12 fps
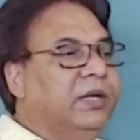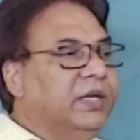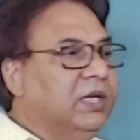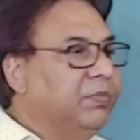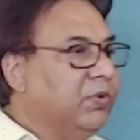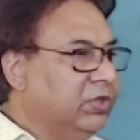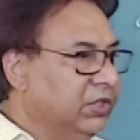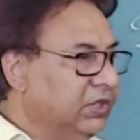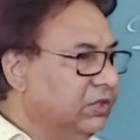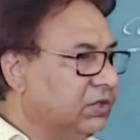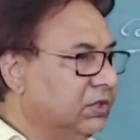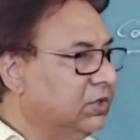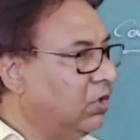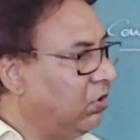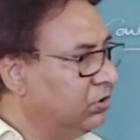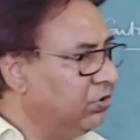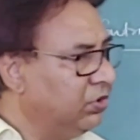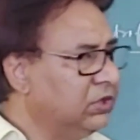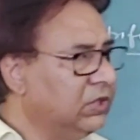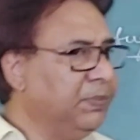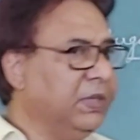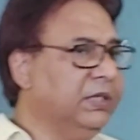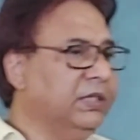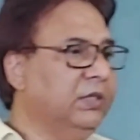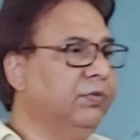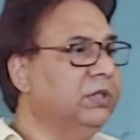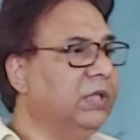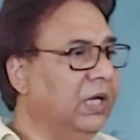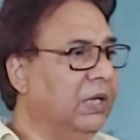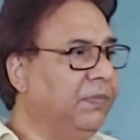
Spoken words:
RNA, proteins, these are also separated with the